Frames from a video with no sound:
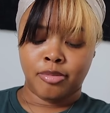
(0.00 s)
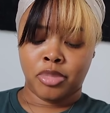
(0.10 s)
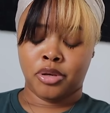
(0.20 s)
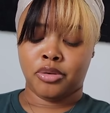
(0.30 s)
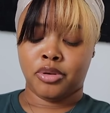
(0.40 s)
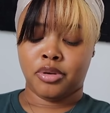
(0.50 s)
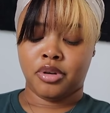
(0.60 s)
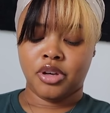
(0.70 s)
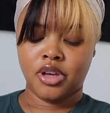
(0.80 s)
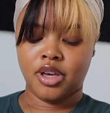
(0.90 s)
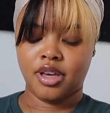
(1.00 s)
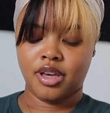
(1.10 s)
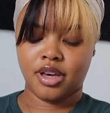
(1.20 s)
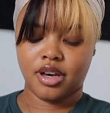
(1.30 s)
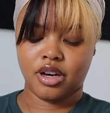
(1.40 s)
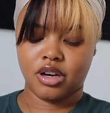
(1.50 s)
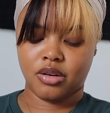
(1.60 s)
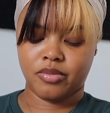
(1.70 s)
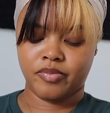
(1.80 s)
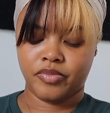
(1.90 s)
Period.
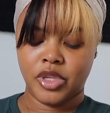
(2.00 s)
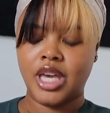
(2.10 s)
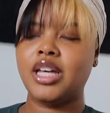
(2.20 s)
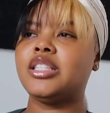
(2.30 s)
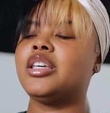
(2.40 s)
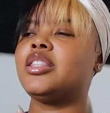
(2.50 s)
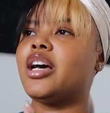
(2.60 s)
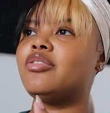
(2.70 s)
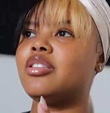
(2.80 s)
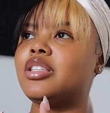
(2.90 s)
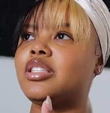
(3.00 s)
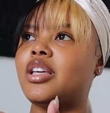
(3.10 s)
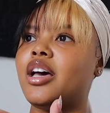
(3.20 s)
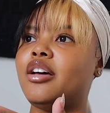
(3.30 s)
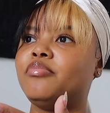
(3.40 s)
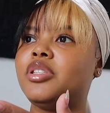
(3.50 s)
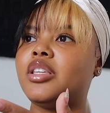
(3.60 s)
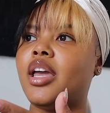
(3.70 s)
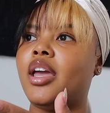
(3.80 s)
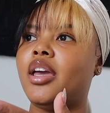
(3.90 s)
Um, ten thousand steps
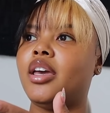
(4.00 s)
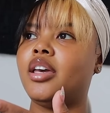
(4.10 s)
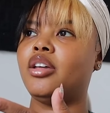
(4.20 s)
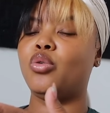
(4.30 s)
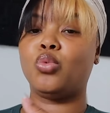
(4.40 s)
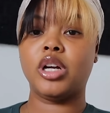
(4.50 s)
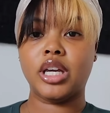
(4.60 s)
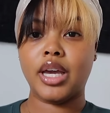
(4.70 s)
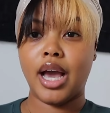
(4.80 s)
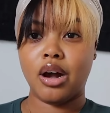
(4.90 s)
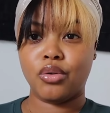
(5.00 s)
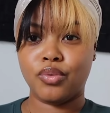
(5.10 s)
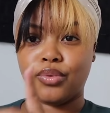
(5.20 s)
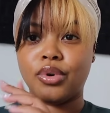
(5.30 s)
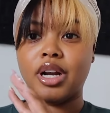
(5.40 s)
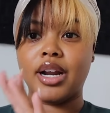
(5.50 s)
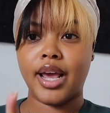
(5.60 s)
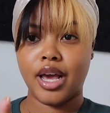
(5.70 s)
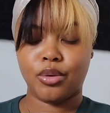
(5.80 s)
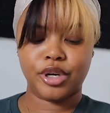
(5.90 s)
and working out for an
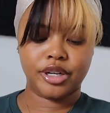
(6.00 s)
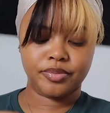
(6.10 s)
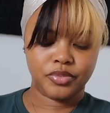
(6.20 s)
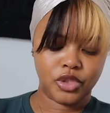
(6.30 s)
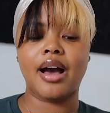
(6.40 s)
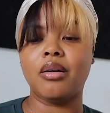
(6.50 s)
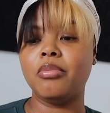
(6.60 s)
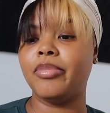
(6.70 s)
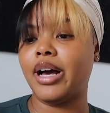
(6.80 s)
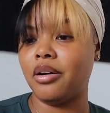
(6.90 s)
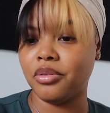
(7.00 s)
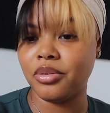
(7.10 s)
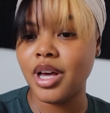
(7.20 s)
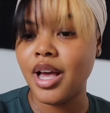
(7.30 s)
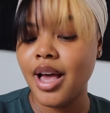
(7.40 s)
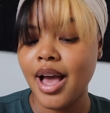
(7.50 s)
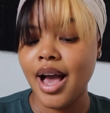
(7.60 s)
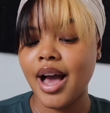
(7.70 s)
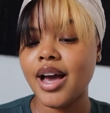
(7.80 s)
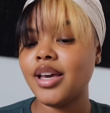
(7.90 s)
hour. How about,
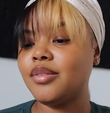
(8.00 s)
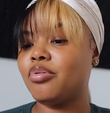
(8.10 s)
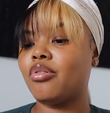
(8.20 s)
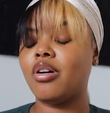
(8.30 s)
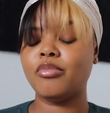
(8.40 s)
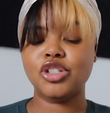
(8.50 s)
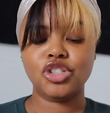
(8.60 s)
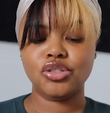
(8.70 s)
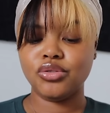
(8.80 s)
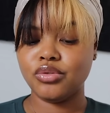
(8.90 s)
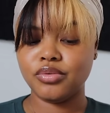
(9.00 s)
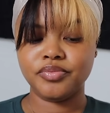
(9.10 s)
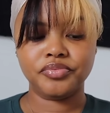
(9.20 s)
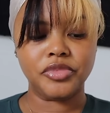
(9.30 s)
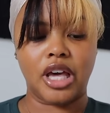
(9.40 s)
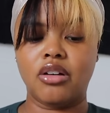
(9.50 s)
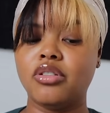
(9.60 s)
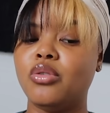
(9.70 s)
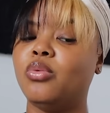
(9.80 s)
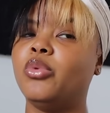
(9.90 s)
I promise you, I don't
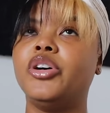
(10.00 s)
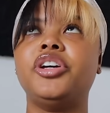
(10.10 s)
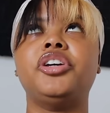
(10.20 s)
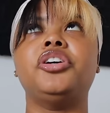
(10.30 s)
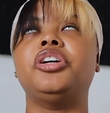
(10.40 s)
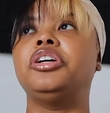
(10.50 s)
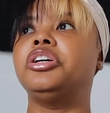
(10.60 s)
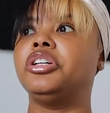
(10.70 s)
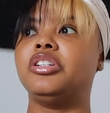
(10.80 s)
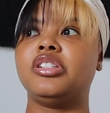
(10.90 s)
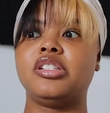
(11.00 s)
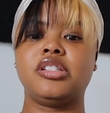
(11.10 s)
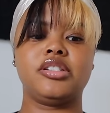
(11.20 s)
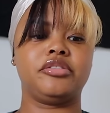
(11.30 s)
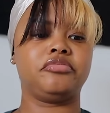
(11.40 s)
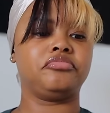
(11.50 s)
know what it is.